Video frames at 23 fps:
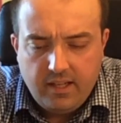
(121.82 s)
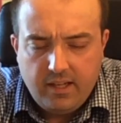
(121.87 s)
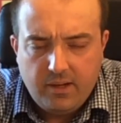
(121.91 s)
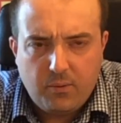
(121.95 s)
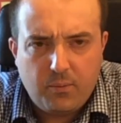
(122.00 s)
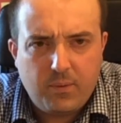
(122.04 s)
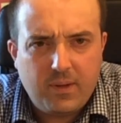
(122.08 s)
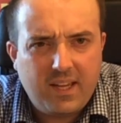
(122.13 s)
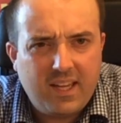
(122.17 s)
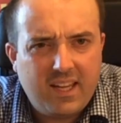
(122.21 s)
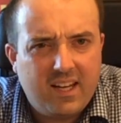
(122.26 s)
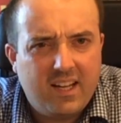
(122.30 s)
And
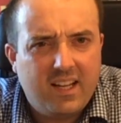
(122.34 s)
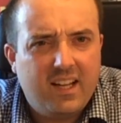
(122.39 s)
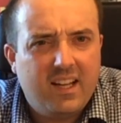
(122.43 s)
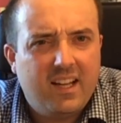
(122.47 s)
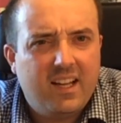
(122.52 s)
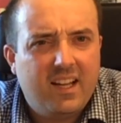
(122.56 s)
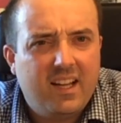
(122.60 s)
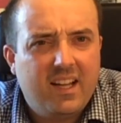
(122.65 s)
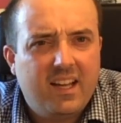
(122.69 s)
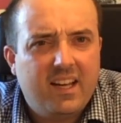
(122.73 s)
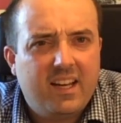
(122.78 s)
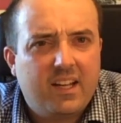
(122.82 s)
we
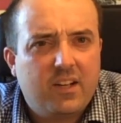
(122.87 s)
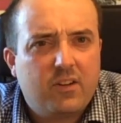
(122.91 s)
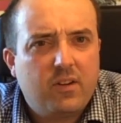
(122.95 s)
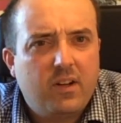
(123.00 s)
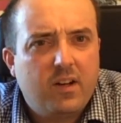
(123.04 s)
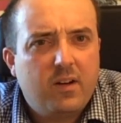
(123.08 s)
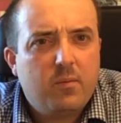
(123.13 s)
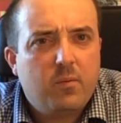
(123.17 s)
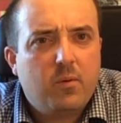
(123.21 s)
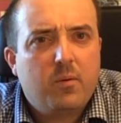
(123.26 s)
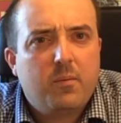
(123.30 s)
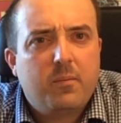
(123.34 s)
get an
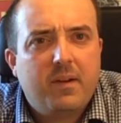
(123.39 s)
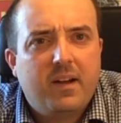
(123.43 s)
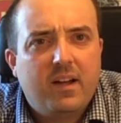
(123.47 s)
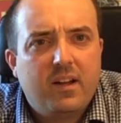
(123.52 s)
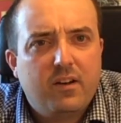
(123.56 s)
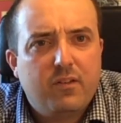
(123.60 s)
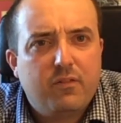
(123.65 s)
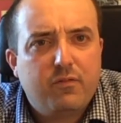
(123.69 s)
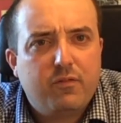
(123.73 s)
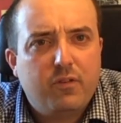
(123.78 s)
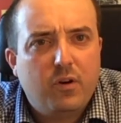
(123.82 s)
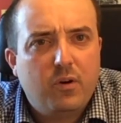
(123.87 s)
incredible amount
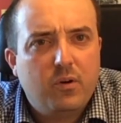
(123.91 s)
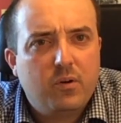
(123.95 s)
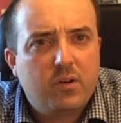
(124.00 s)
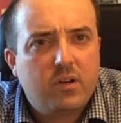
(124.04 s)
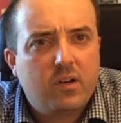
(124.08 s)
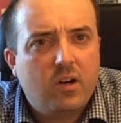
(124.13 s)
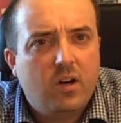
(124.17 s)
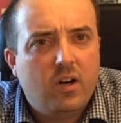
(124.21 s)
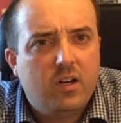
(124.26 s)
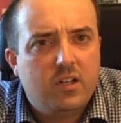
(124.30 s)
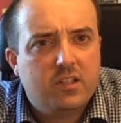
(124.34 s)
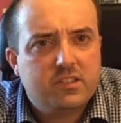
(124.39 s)
of phone
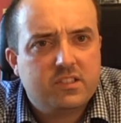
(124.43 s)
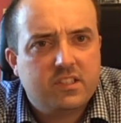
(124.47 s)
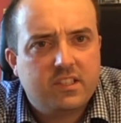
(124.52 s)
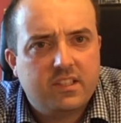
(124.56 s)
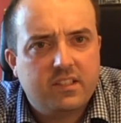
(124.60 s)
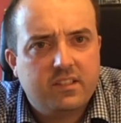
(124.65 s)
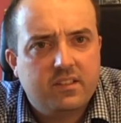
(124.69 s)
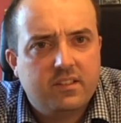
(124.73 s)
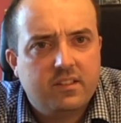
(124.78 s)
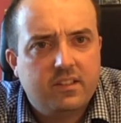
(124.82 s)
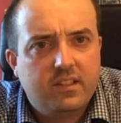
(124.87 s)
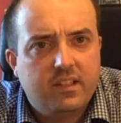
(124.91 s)
calls,
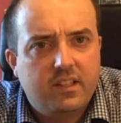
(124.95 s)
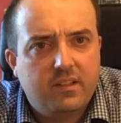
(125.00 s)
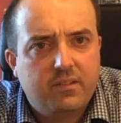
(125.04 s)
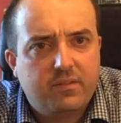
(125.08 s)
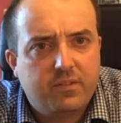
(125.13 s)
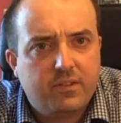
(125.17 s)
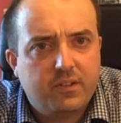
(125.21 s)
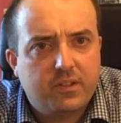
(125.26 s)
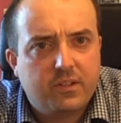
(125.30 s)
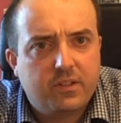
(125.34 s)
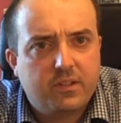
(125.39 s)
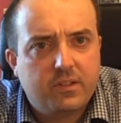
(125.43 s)
and if
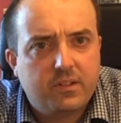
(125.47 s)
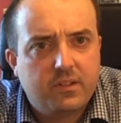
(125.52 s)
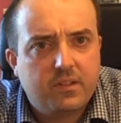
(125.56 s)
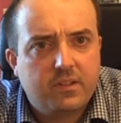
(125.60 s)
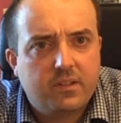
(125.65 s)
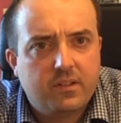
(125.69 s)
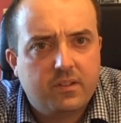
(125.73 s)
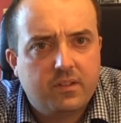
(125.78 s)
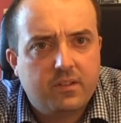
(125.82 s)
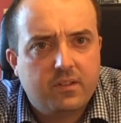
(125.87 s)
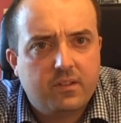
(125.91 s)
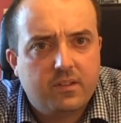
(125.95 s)
you
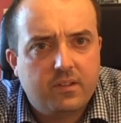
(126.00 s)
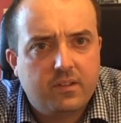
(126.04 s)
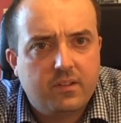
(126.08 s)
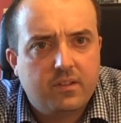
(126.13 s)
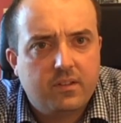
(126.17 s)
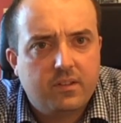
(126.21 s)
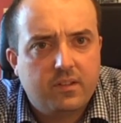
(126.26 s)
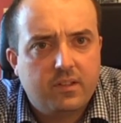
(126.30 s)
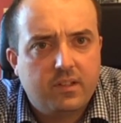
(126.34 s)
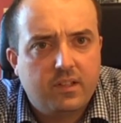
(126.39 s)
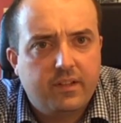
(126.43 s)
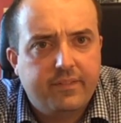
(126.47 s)

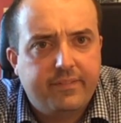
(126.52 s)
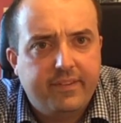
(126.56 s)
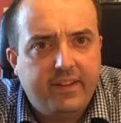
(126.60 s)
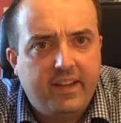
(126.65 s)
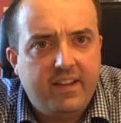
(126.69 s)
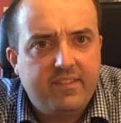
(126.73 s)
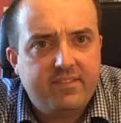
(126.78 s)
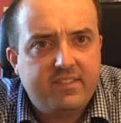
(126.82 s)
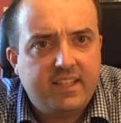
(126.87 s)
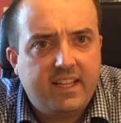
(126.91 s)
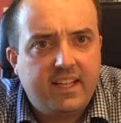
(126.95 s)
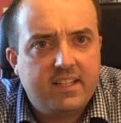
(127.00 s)

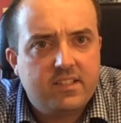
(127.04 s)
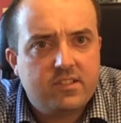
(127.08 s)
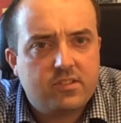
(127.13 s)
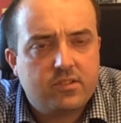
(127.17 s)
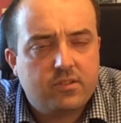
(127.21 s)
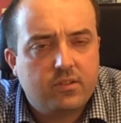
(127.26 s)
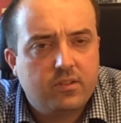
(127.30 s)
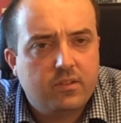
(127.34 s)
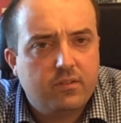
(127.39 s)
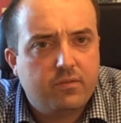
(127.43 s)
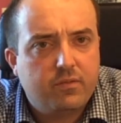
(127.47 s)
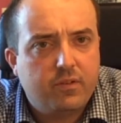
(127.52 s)
have to
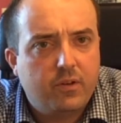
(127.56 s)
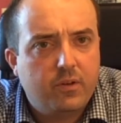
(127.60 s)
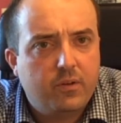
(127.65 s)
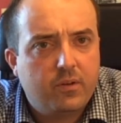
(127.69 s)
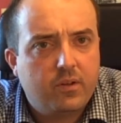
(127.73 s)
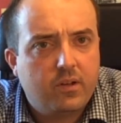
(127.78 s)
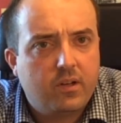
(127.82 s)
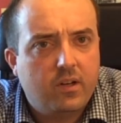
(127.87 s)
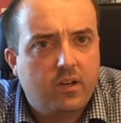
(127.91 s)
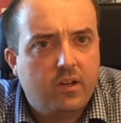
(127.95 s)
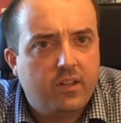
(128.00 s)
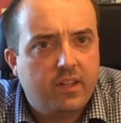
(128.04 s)
answer a
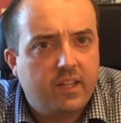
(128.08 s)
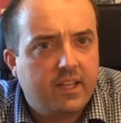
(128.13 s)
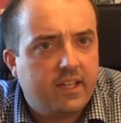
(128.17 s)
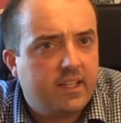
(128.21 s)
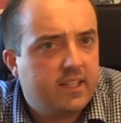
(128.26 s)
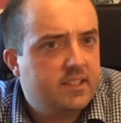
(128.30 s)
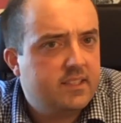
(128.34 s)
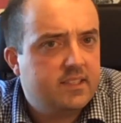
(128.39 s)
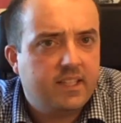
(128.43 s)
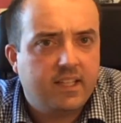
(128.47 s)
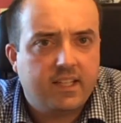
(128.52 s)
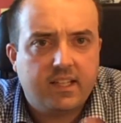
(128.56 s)
phone call, that
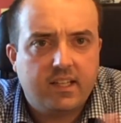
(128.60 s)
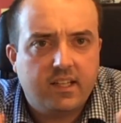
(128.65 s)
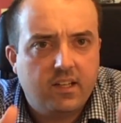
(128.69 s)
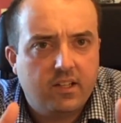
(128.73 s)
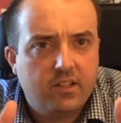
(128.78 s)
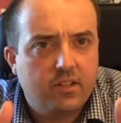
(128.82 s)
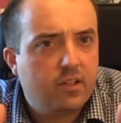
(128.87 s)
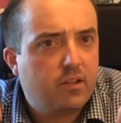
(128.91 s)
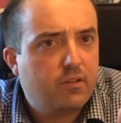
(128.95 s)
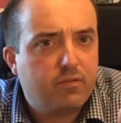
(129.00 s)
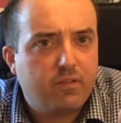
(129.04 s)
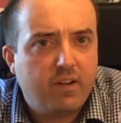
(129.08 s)
can take
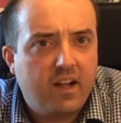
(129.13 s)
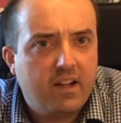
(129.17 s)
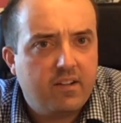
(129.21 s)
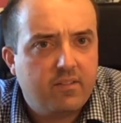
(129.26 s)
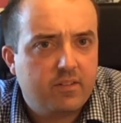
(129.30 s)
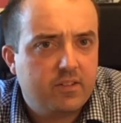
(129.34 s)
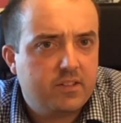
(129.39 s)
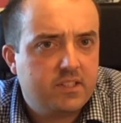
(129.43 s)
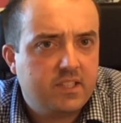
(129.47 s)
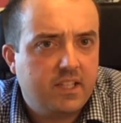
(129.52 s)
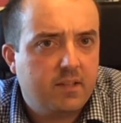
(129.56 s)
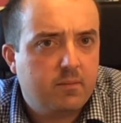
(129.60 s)
another 5
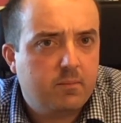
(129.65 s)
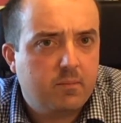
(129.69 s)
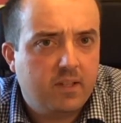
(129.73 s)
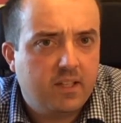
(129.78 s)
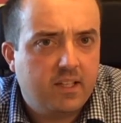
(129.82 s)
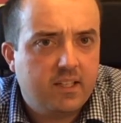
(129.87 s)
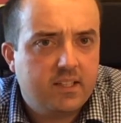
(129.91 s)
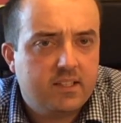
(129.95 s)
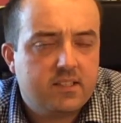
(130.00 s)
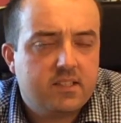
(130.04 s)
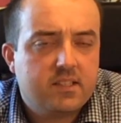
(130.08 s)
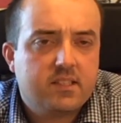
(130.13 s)
or 10
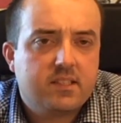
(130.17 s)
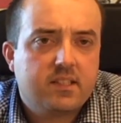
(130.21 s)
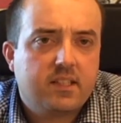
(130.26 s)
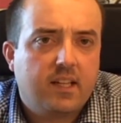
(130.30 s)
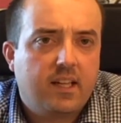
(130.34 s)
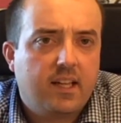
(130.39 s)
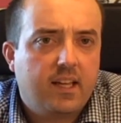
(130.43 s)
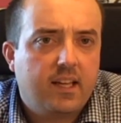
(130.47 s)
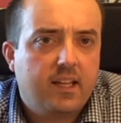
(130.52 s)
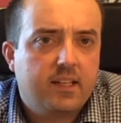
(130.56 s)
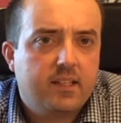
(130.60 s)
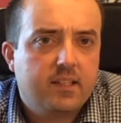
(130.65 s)
minutes.
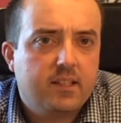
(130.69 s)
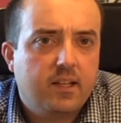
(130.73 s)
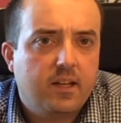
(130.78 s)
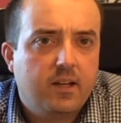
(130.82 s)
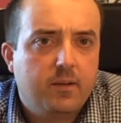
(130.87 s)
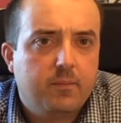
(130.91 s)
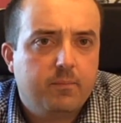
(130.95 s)
And